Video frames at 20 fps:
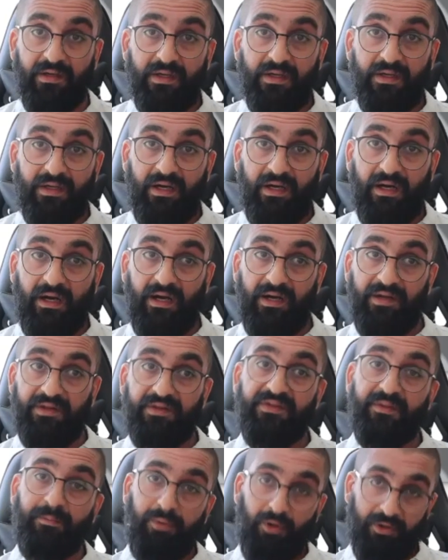the
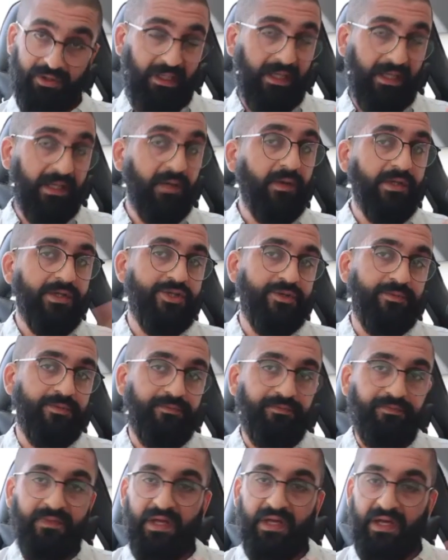body language
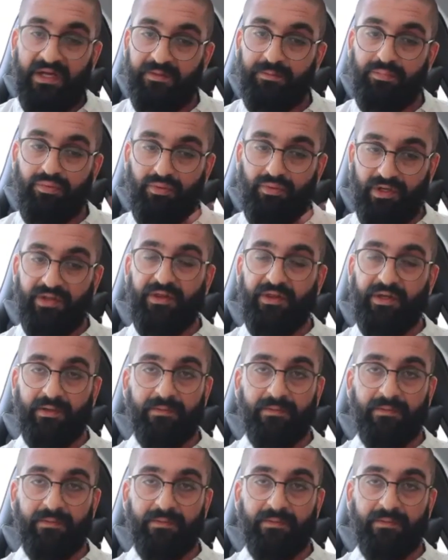and the breathing.